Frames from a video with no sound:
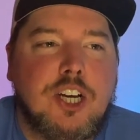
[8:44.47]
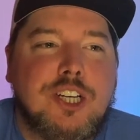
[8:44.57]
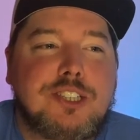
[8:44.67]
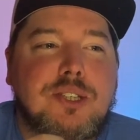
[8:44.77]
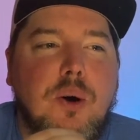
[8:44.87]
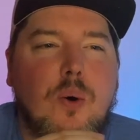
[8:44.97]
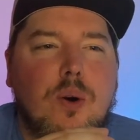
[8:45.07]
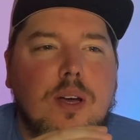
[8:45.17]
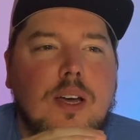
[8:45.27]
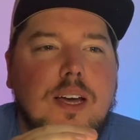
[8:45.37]
So
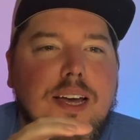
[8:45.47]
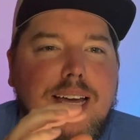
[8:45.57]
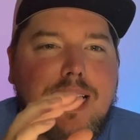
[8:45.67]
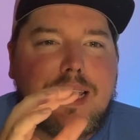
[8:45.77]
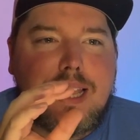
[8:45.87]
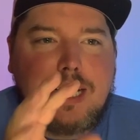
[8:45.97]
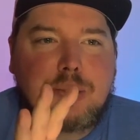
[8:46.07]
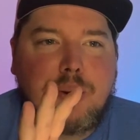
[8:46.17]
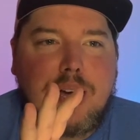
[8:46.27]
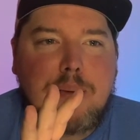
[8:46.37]
that's
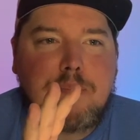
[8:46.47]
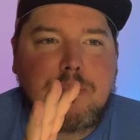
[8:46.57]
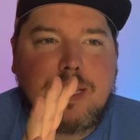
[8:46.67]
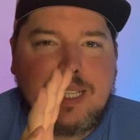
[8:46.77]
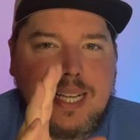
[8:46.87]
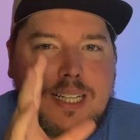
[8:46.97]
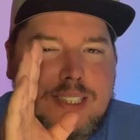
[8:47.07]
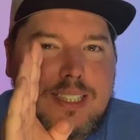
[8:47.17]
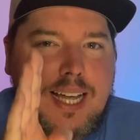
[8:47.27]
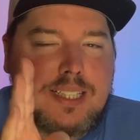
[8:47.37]

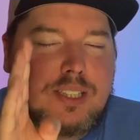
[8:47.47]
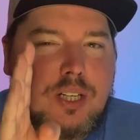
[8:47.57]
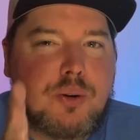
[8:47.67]
the